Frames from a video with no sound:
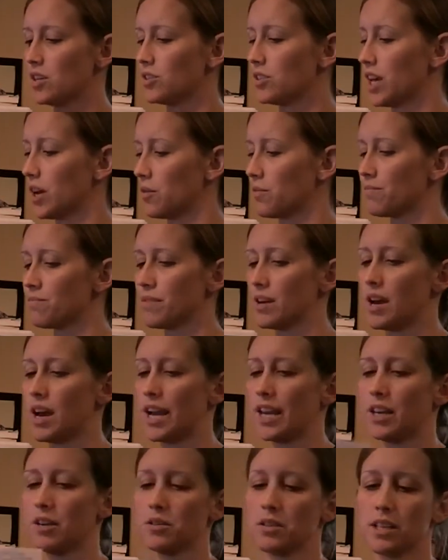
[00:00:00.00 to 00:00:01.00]
So
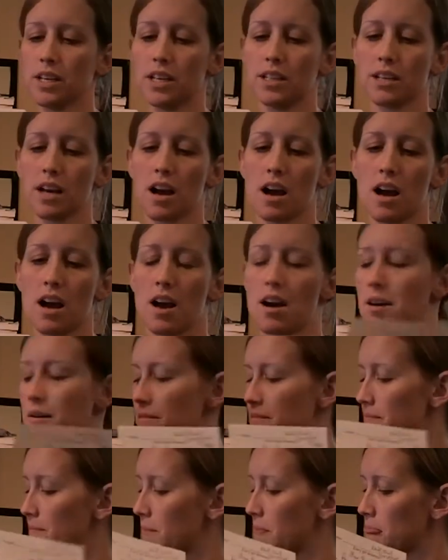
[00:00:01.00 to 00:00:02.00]
I use these,
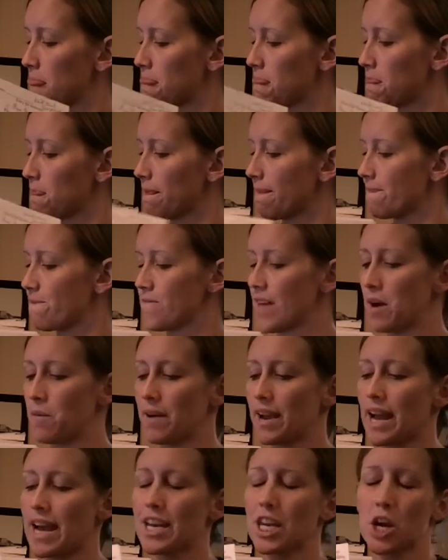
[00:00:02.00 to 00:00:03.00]
that
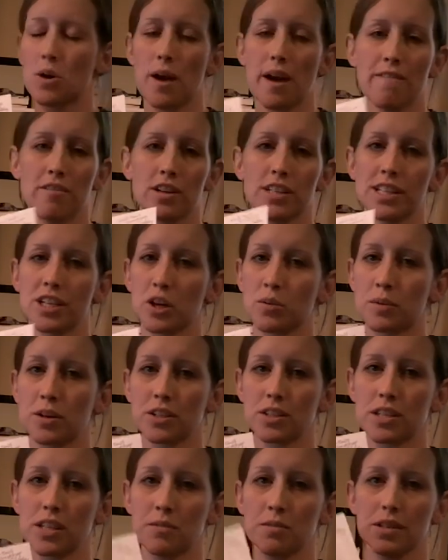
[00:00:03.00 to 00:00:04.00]
way I know every single
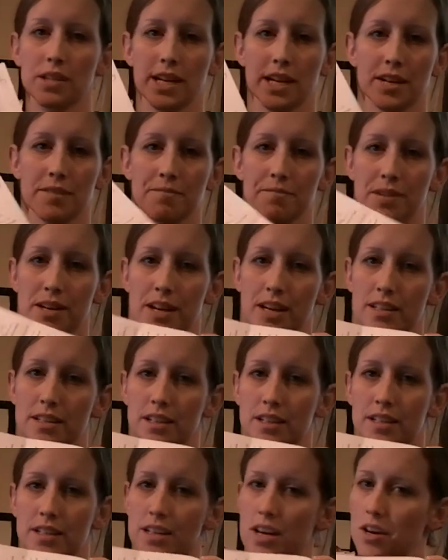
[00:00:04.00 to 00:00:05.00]
person that was there, because
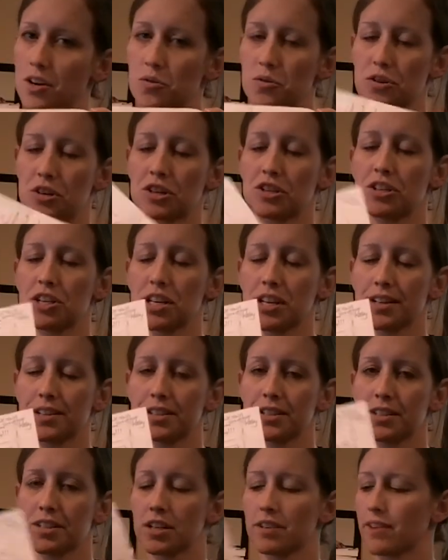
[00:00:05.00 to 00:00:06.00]
it's not an order sheet,
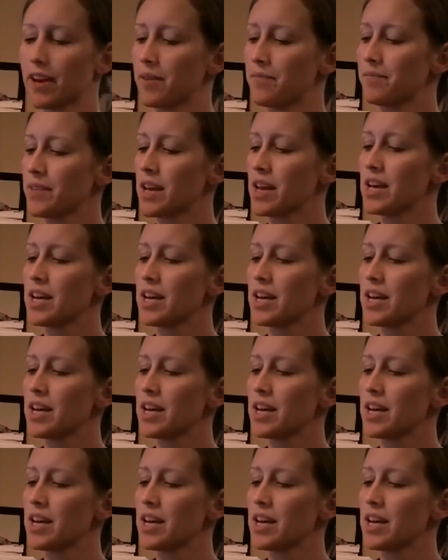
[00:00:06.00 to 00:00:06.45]
it's a survey.